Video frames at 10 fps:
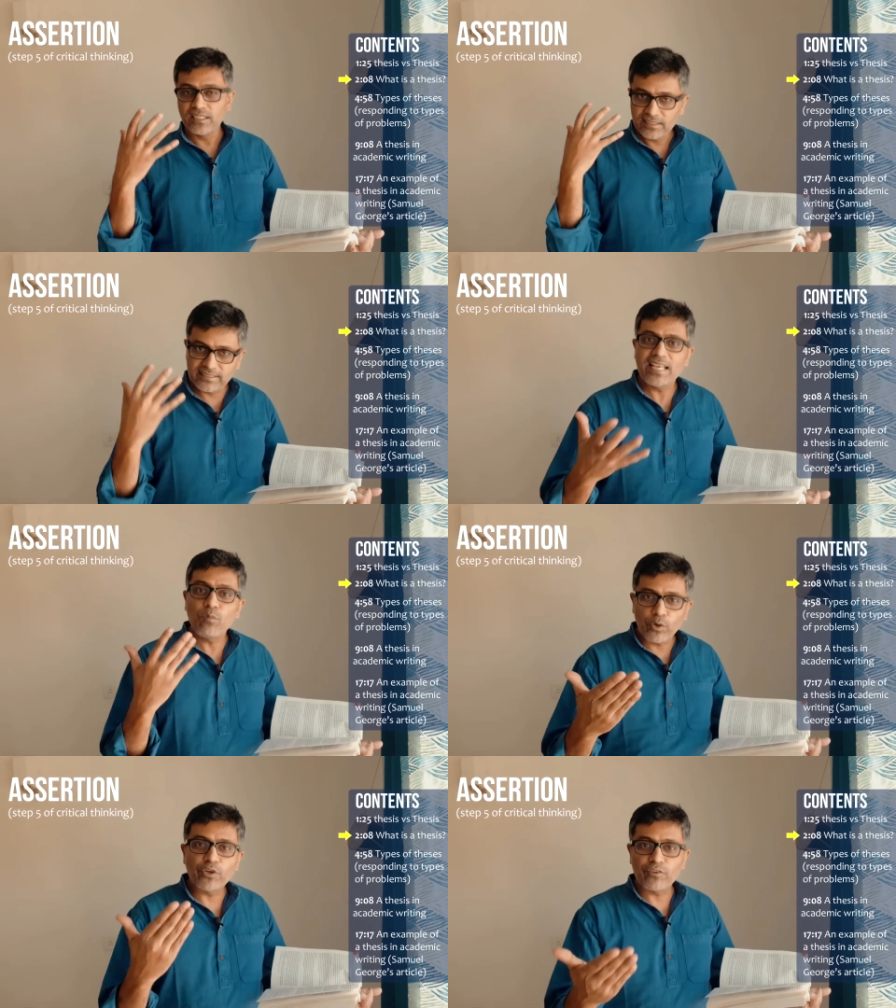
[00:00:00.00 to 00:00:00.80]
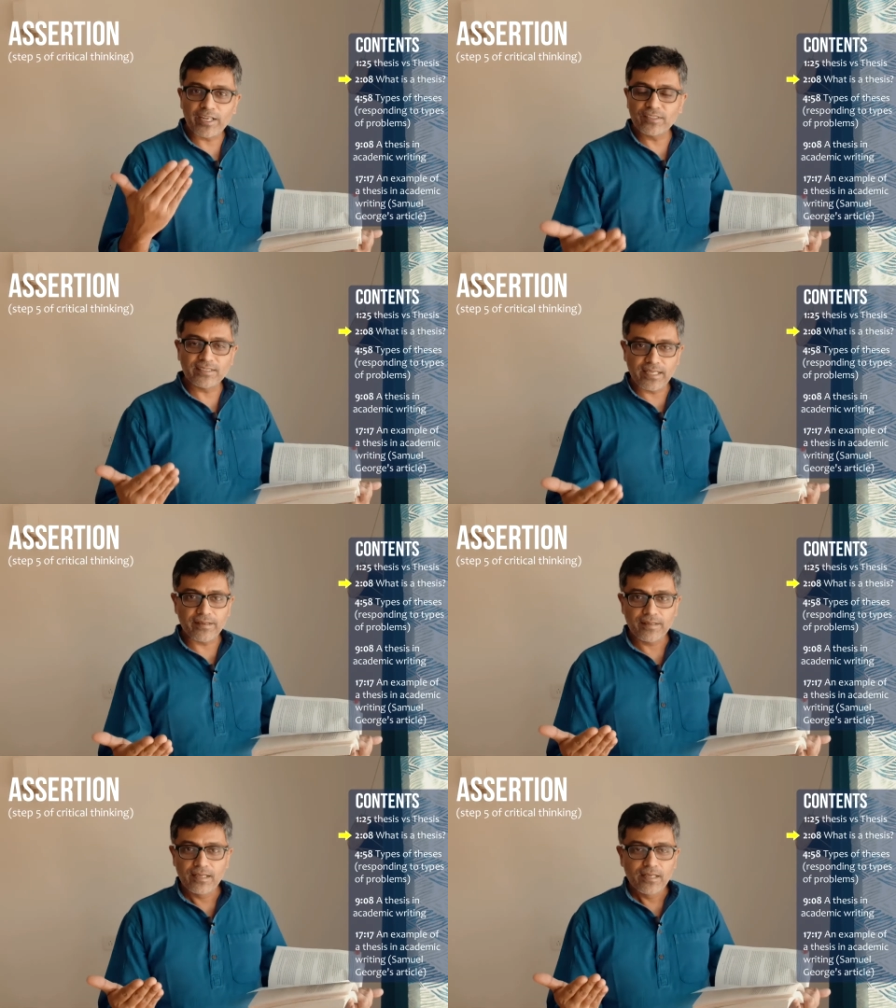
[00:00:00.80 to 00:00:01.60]
Say what you're trying to
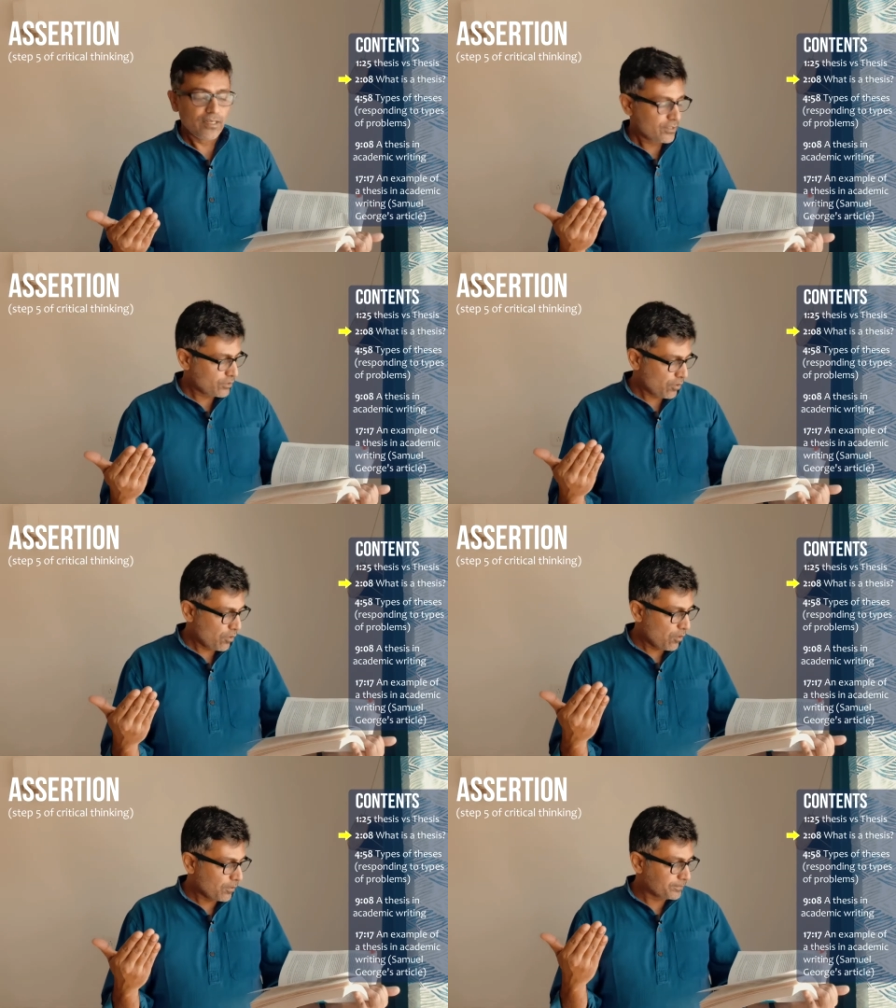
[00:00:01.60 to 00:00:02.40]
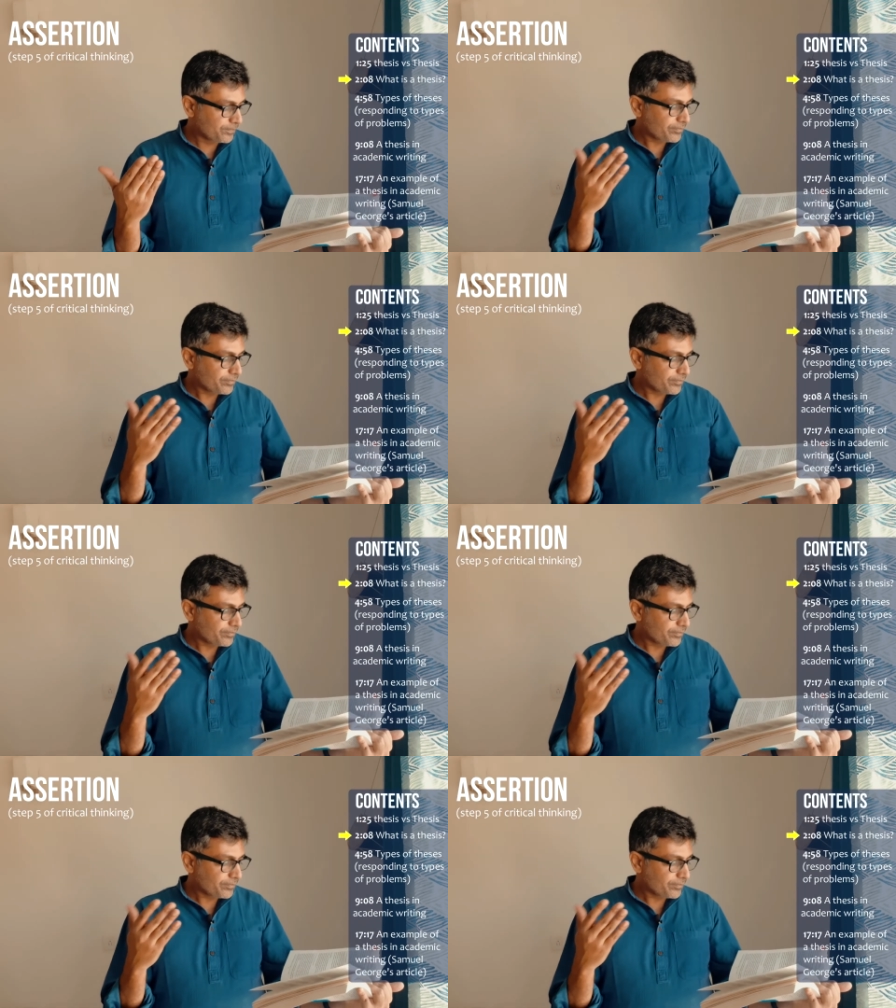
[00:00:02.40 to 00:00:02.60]
say. So